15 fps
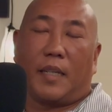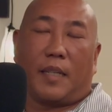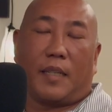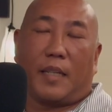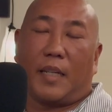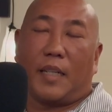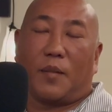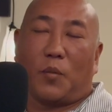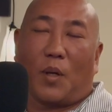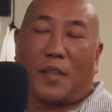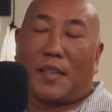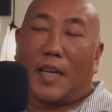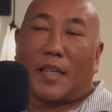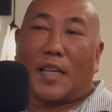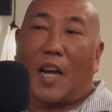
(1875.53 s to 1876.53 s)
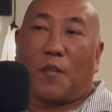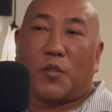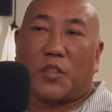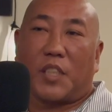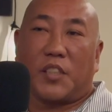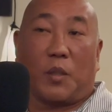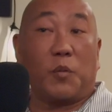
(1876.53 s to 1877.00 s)
didn't want that
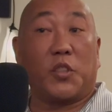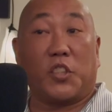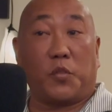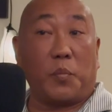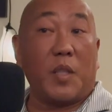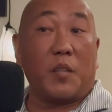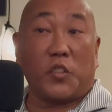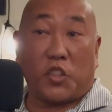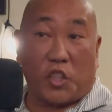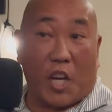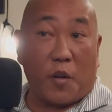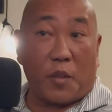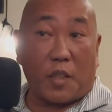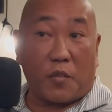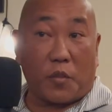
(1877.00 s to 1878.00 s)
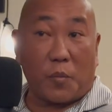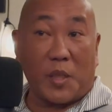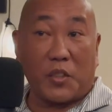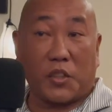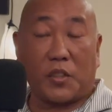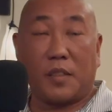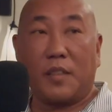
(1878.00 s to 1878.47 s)
conversation. It was just me sharing
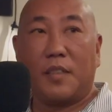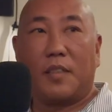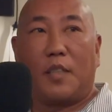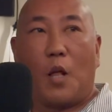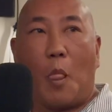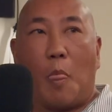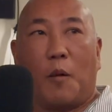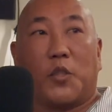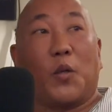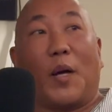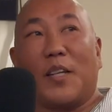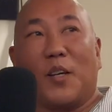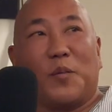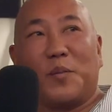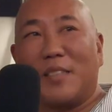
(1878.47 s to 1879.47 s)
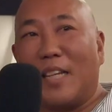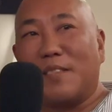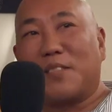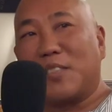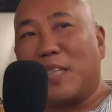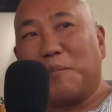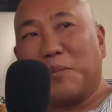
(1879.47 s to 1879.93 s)
information. So I don't,
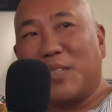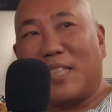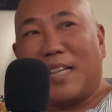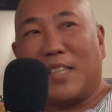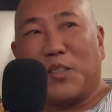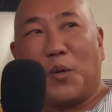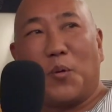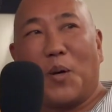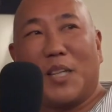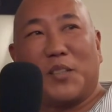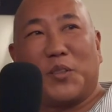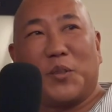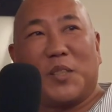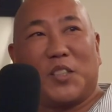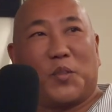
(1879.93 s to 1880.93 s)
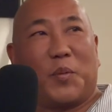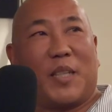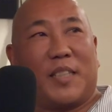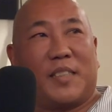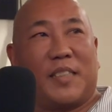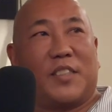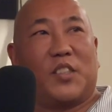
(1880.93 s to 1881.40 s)
that's not I'm saying I don't want to do this, but
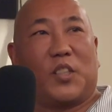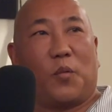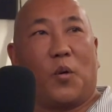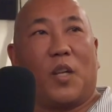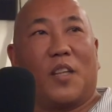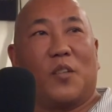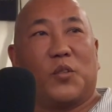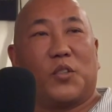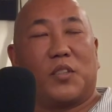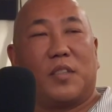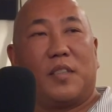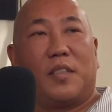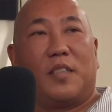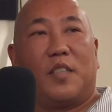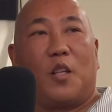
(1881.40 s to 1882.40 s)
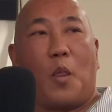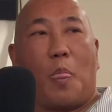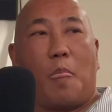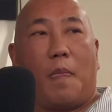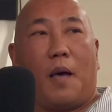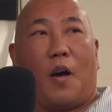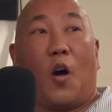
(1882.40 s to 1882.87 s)
it's like one of those
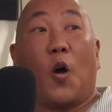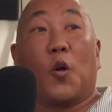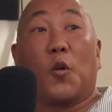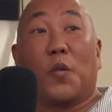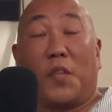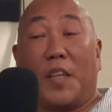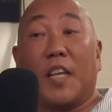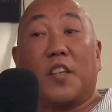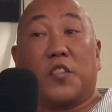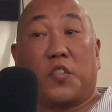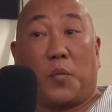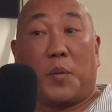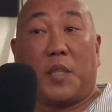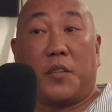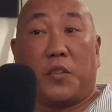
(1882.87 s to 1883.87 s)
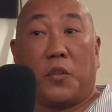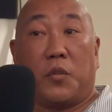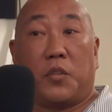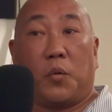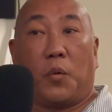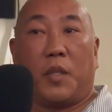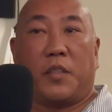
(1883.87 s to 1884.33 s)
harder things for me to do,
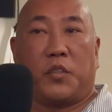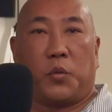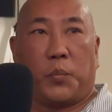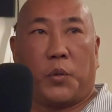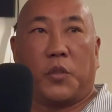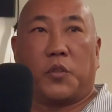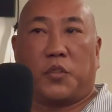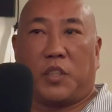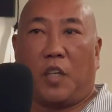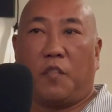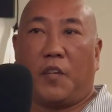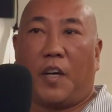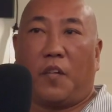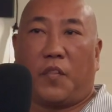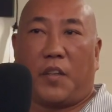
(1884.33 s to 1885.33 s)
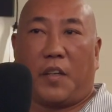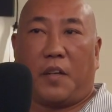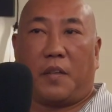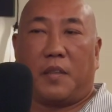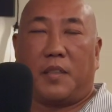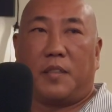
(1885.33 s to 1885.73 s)
to when you put yourself out there.